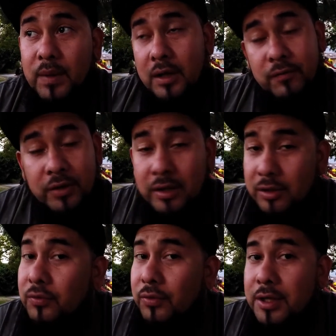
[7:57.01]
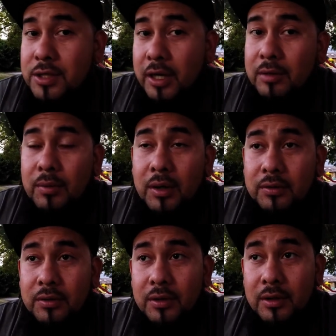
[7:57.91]
If you're not looking for that Jack in the Box,
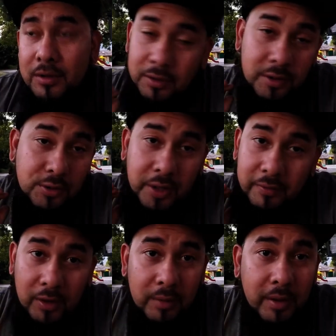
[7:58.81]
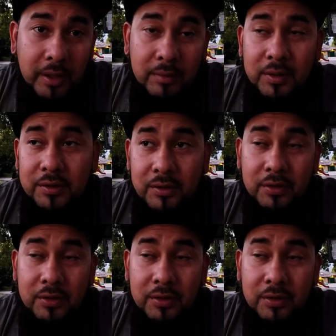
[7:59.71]
you're gonna drive right by it because it looks